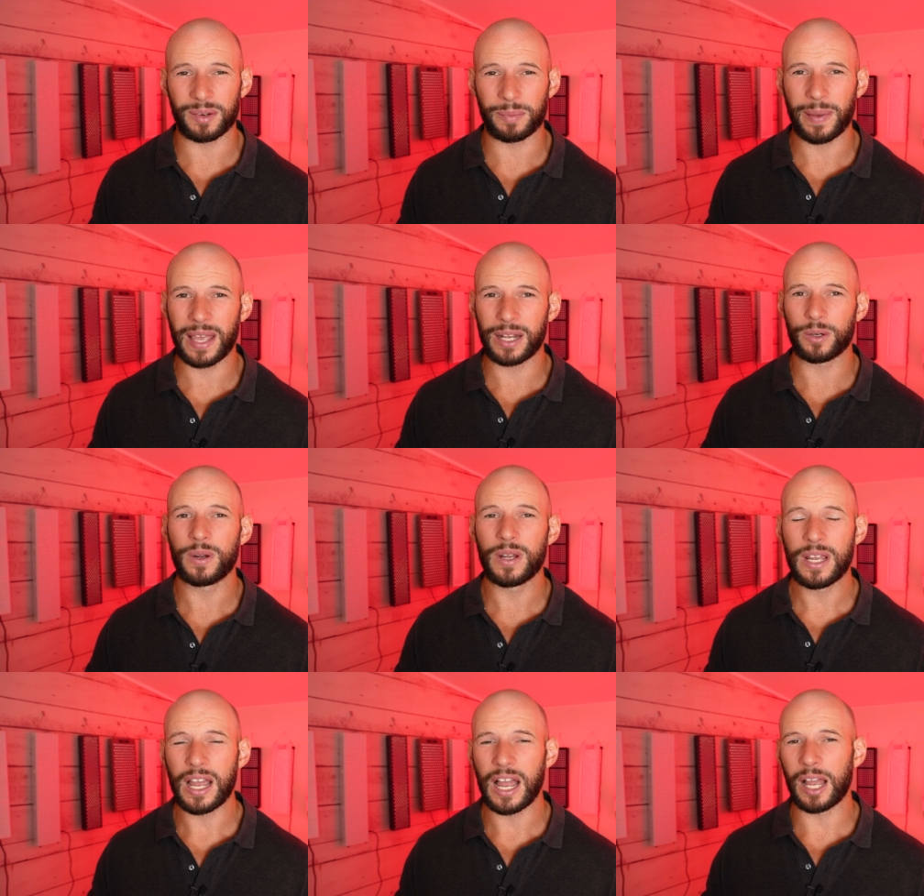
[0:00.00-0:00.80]
on a panel,
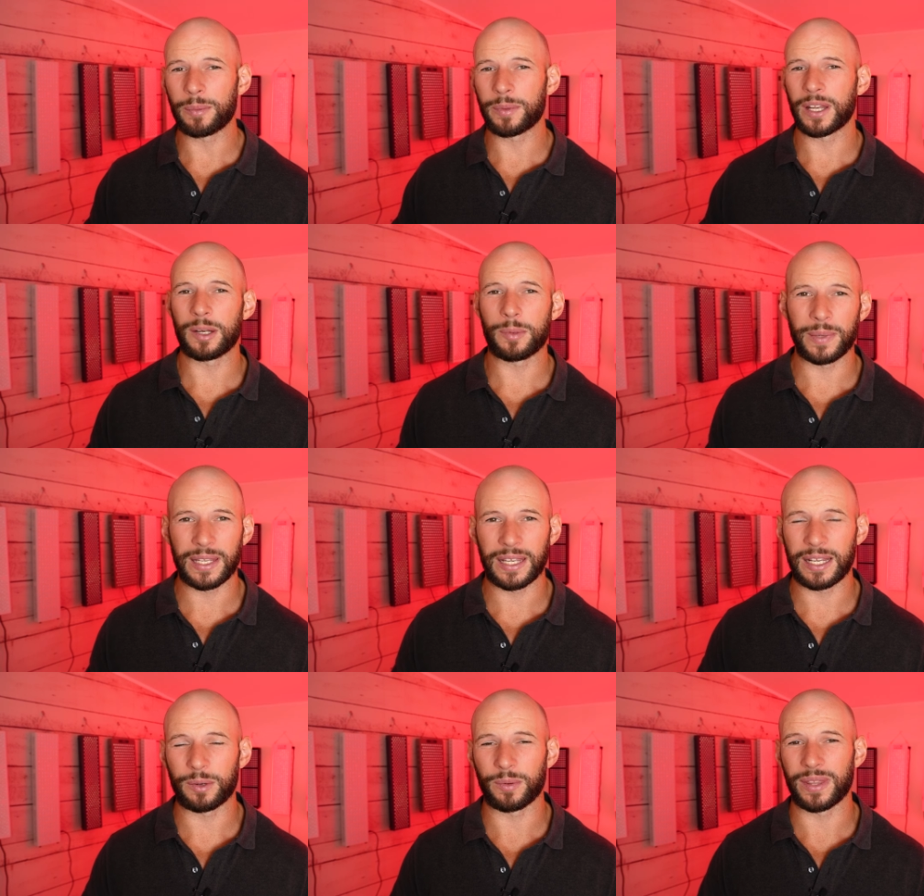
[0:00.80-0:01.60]
I'm going to be
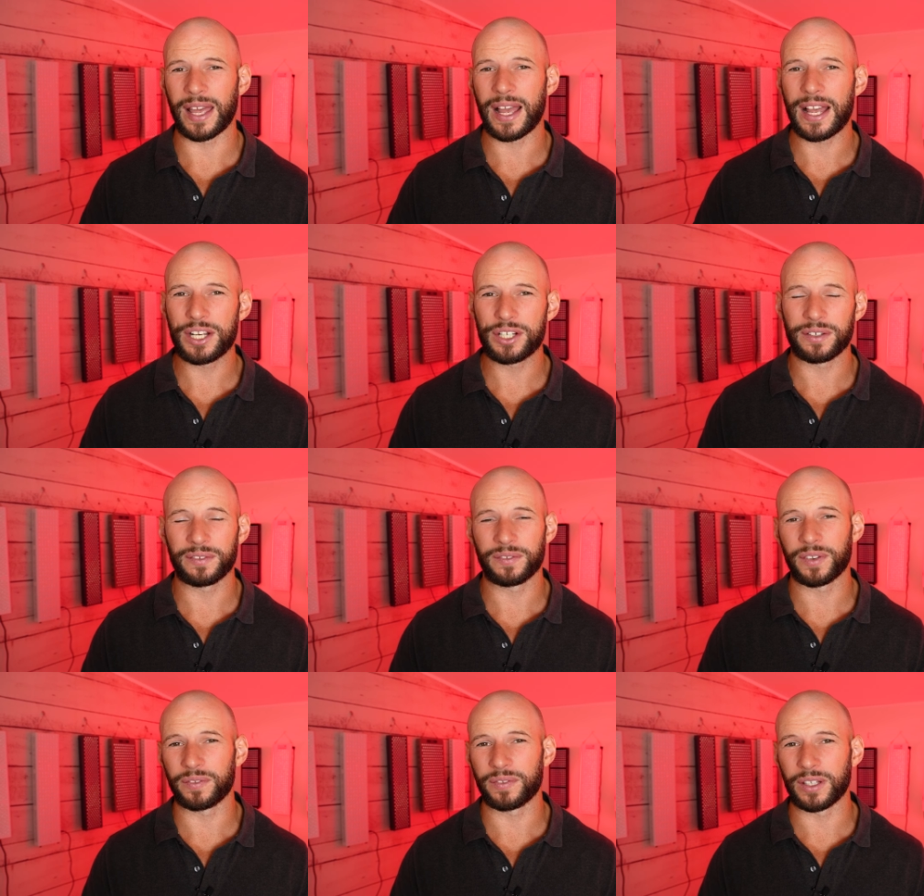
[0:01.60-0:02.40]
hit with a one hundred
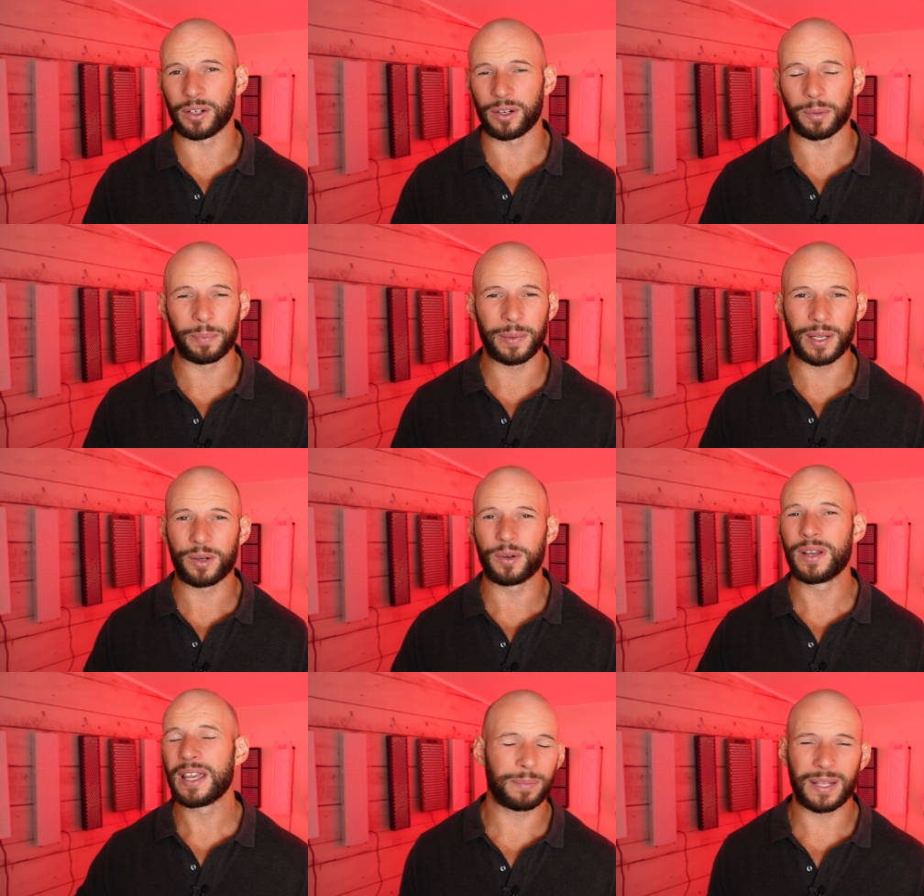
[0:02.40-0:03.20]
fifty dollar
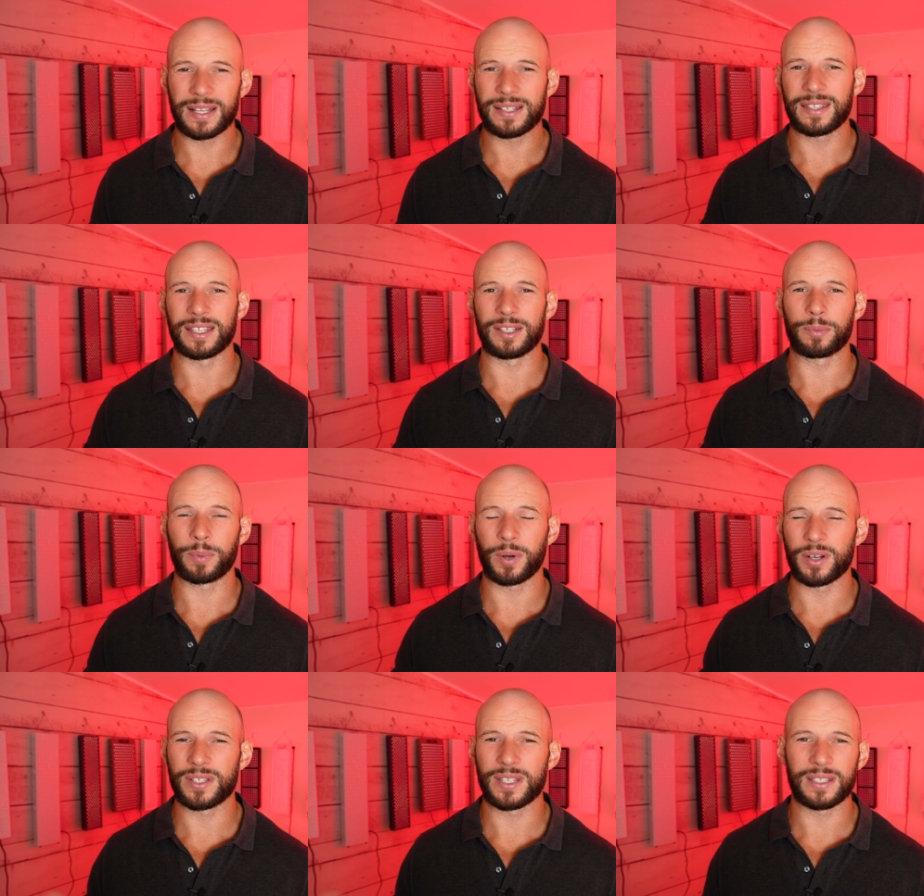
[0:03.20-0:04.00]
bill, plus there's
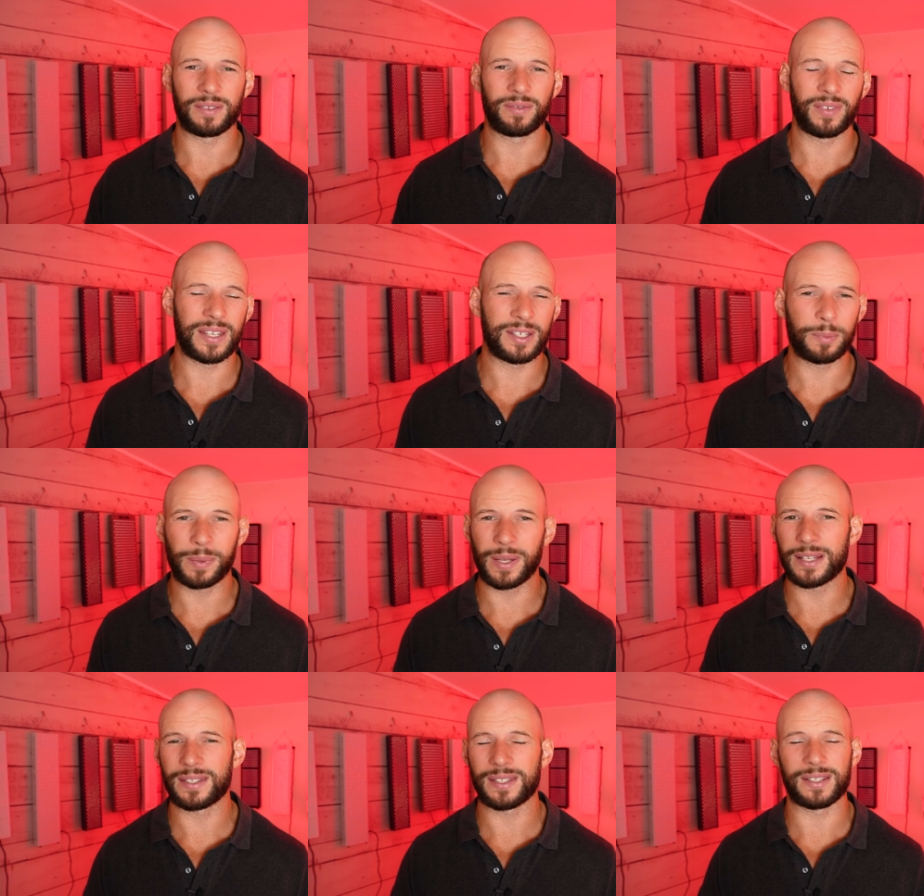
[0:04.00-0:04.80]
processing fees,
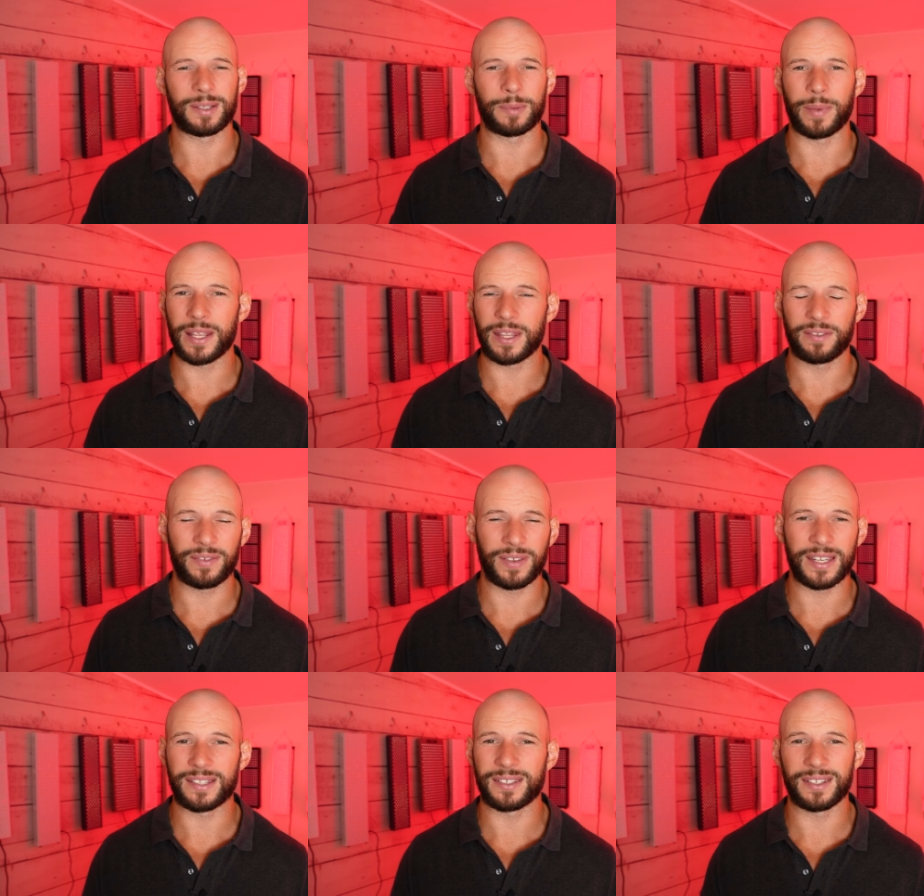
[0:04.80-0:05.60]
plus there's some other
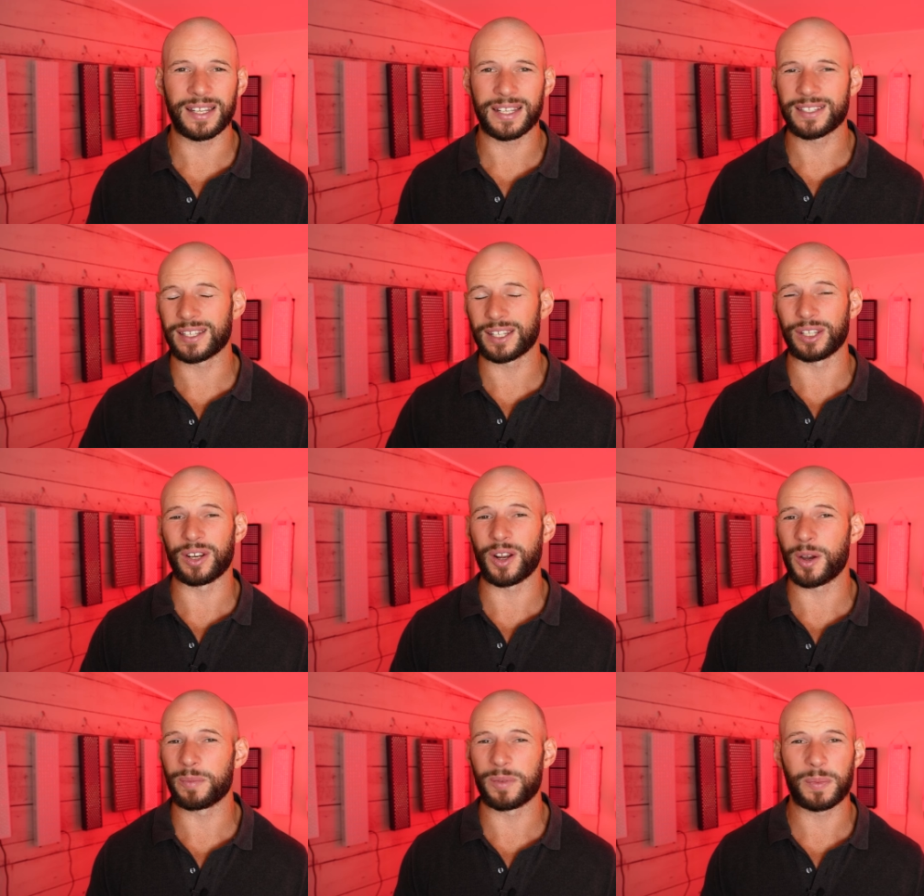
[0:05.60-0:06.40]
fees, and next thing you
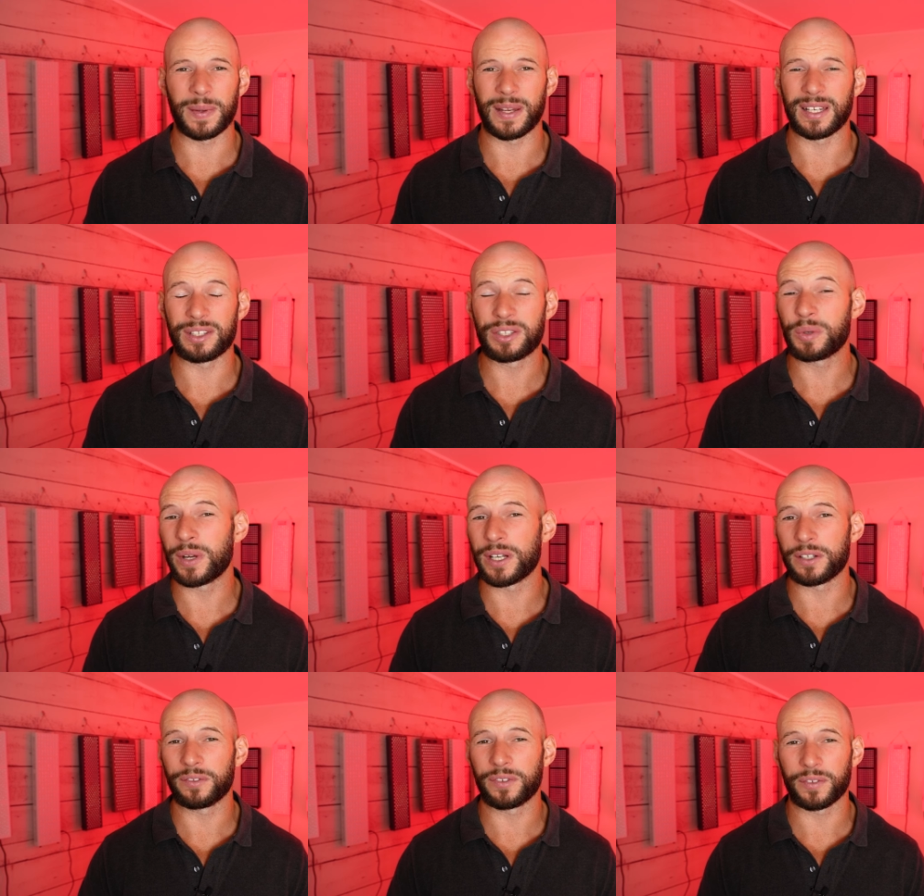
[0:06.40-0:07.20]
know, I'm spending two
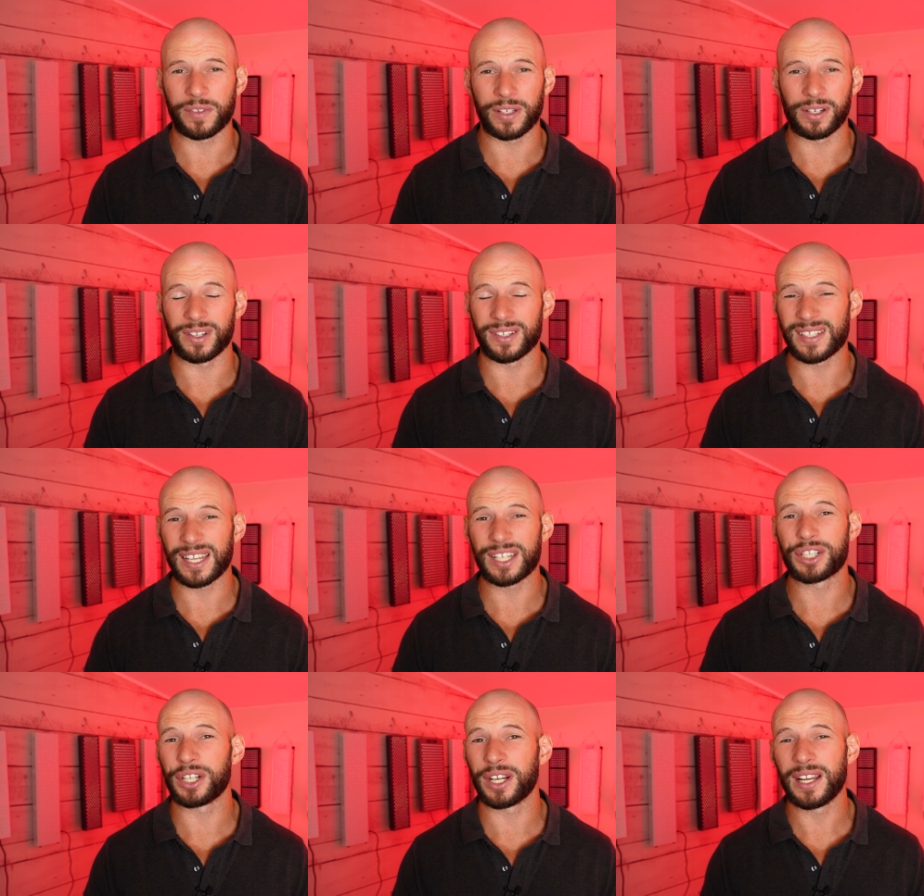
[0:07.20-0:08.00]
hundred fifty dollars
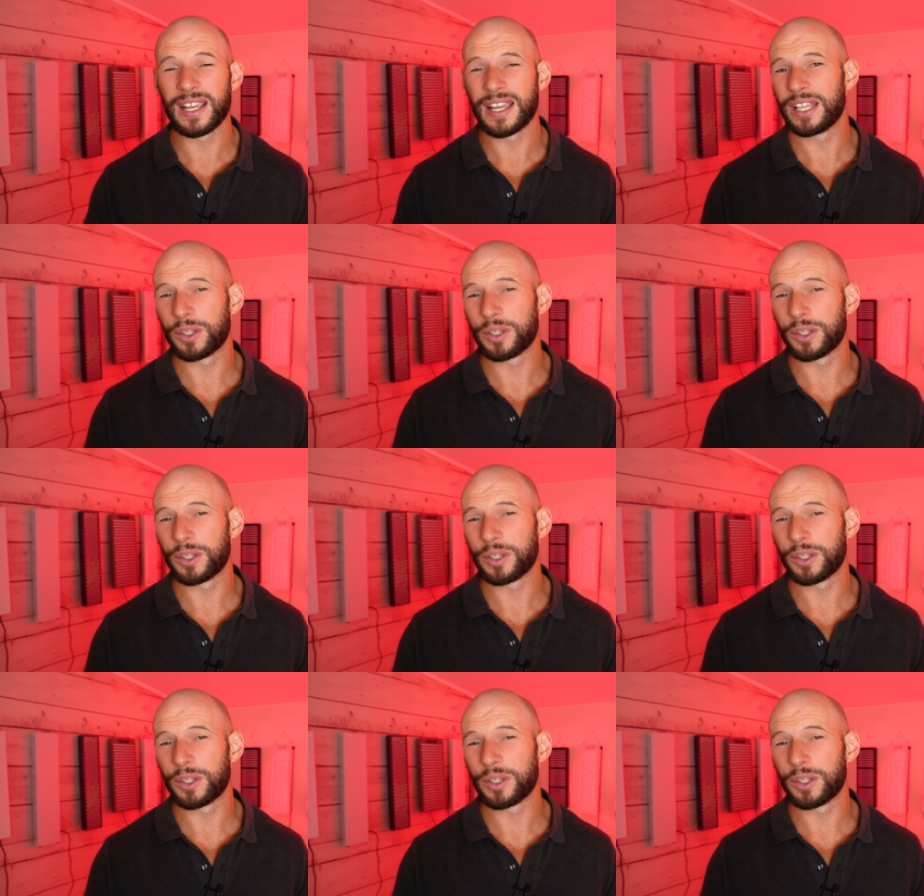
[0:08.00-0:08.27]
extra,